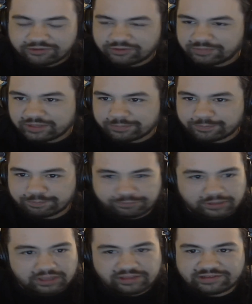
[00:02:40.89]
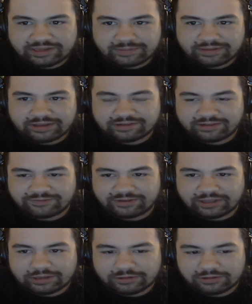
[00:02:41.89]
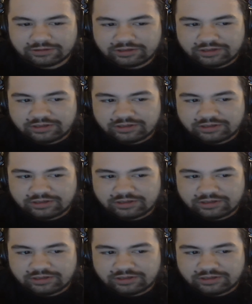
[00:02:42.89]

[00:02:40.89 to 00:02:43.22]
should be up probably the same day as this video.